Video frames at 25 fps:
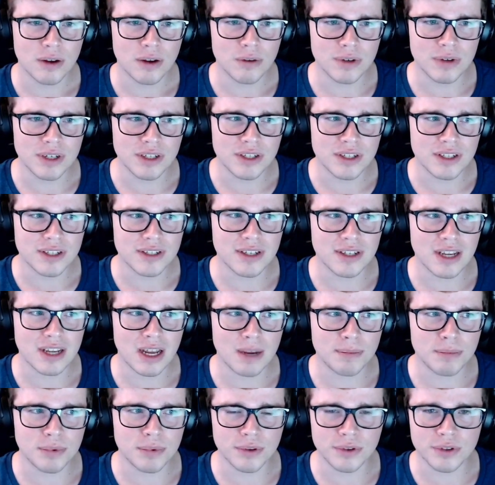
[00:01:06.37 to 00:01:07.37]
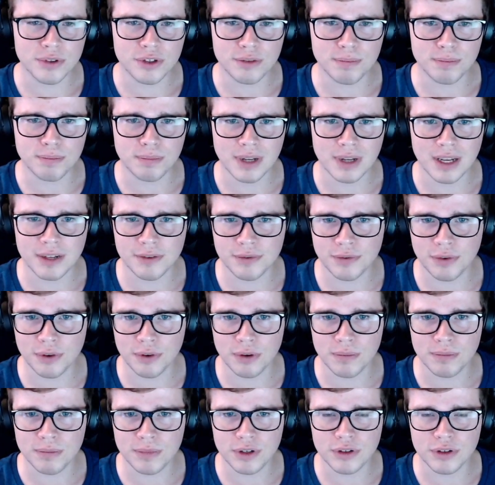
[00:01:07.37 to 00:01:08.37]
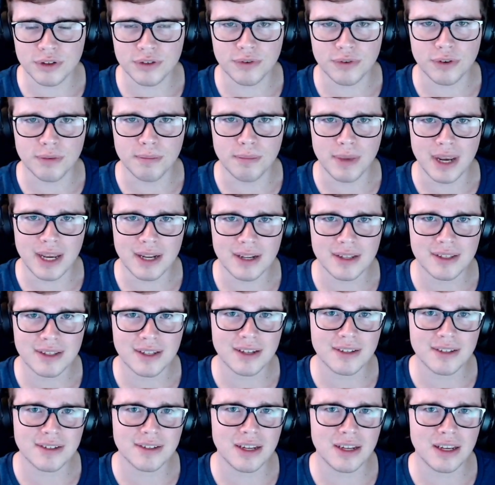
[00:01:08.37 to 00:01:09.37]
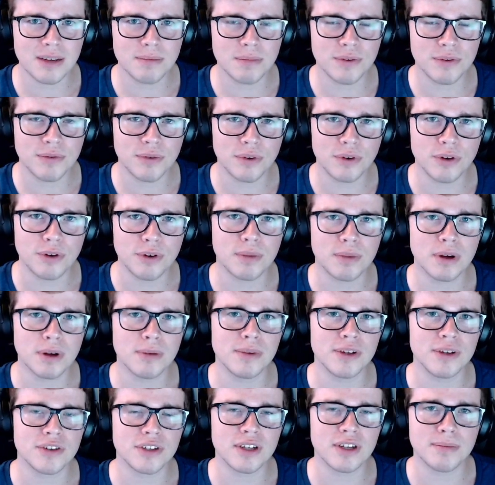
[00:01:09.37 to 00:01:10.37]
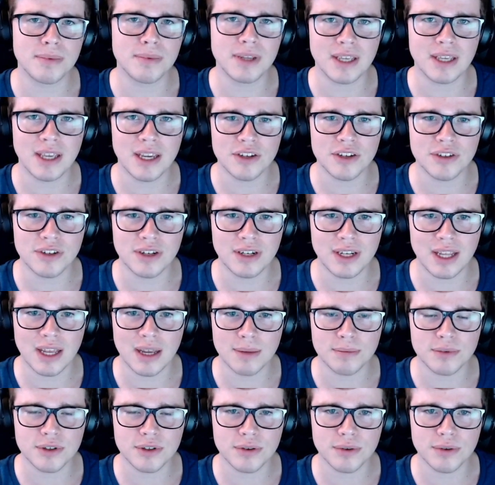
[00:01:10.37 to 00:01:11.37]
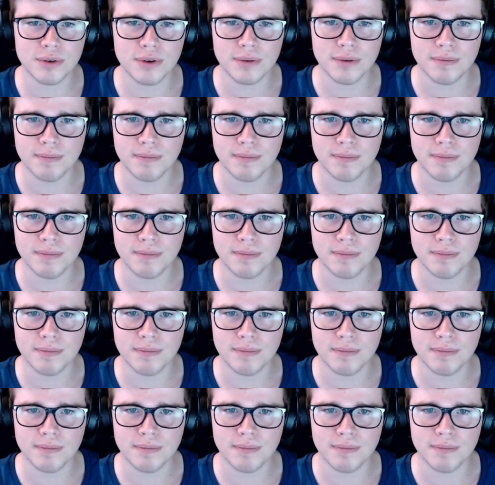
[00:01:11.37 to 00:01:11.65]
which is Apple's platform used for beta testing before you publish an application in the App Store.